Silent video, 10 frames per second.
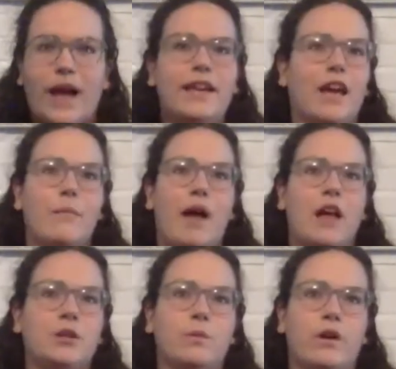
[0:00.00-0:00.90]
I can't
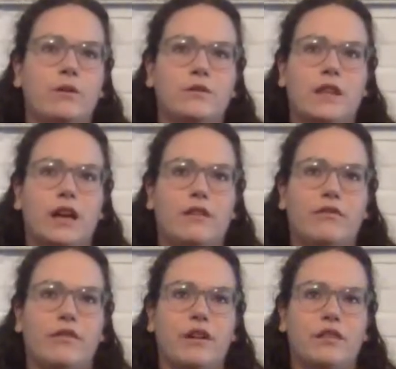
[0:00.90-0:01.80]
imagine what it was like
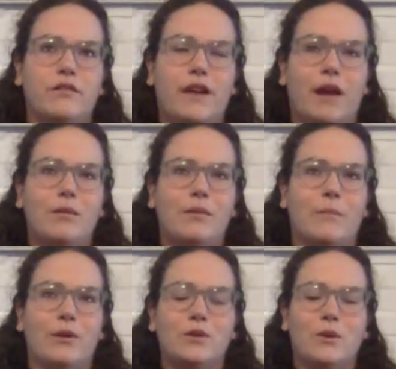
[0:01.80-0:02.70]
for the family
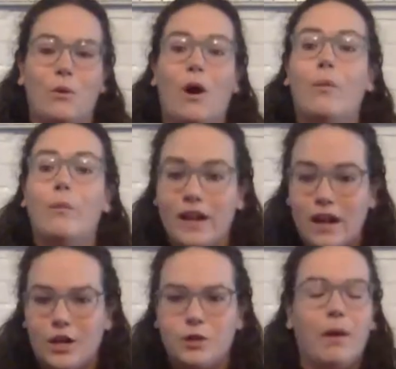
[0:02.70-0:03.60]
members who, oh my
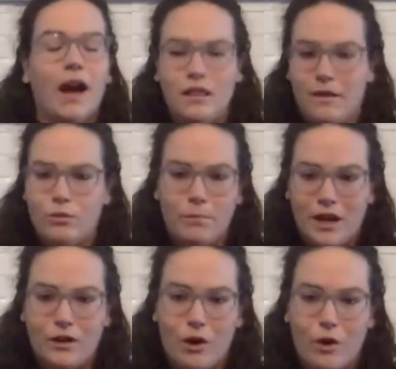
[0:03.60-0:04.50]
gosh, my loved one
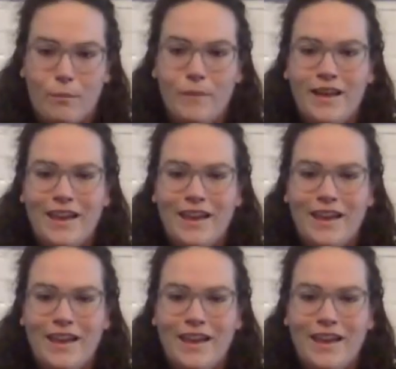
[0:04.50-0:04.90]
made it home.